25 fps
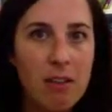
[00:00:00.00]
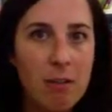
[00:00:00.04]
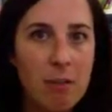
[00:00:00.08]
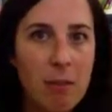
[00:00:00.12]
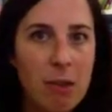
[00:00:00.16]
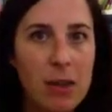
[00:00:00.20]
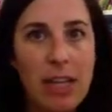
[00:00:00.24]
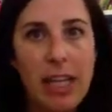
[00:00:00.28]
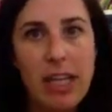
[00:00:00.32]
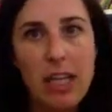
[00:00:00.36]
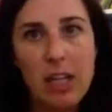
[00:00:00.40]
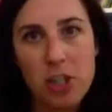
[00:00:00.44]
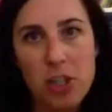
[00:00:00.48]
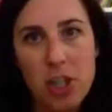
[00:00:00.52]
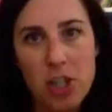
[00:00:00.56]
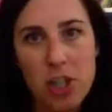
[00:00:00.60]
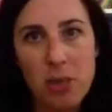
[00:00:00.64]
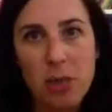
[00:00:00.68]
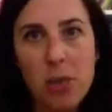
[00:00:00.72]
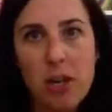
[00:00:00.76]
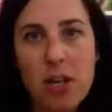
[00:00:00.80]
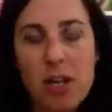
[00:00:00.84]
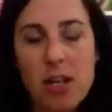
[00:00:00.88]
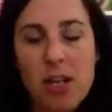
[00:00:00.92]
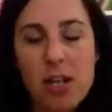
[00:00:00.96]
relate to.
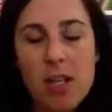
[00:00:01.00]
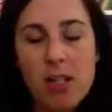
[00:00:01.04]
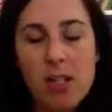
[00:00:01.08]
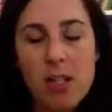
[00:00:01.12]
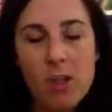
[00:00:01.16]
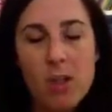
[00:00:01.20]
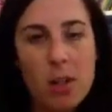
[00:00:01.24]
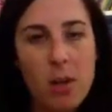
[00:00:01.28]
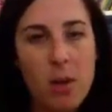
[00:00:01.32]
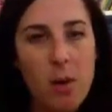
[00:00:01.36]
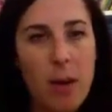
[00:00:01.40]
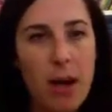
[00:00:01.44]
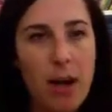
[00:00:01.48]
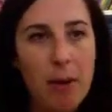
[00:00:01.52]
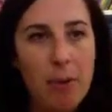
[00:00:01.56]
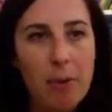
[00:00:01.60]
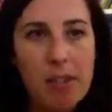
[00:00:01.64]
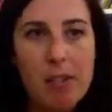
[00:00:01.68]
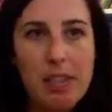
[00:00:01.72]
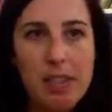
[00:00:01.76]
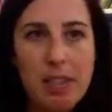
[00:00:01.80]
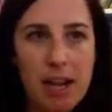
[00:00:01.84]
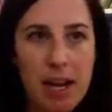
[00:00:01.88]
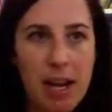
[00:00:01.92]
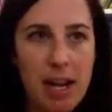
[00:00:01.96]
So I
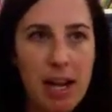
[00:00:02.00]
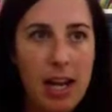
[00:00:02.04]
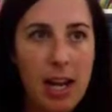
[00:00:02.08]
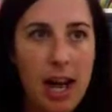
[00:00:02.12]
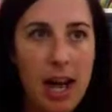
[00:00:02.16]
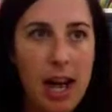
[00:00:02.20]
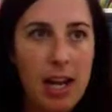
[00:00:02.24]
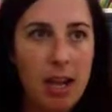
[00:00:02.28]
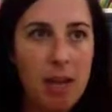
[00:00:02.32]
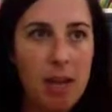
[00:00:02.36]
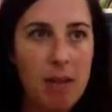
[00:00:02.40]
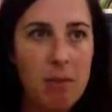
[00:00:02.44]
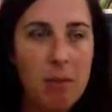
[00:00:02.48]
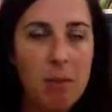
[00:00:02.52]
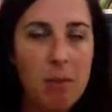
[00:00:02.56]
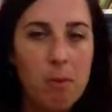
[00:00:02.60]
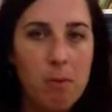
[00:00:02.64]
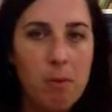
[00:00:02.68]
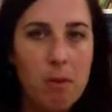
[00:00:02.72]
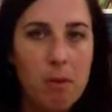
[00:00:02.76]
would say I